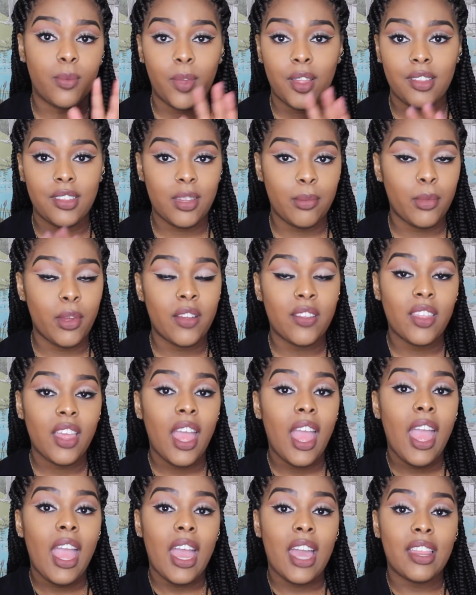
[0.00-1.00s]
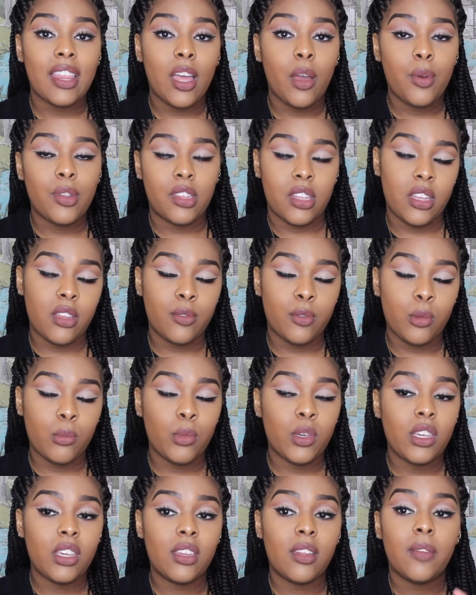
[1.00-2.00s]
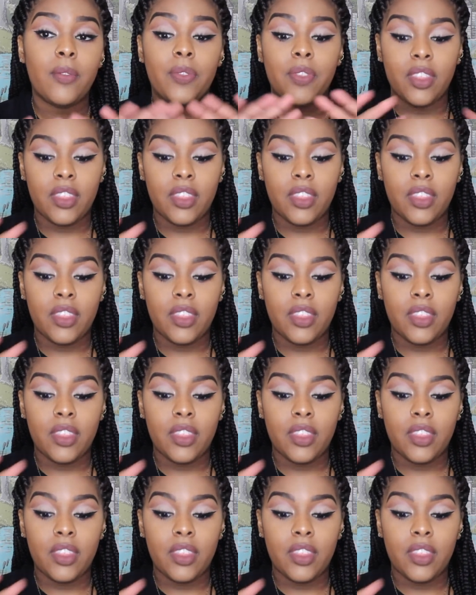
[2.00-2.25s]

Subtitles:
once a month, and that was it for me.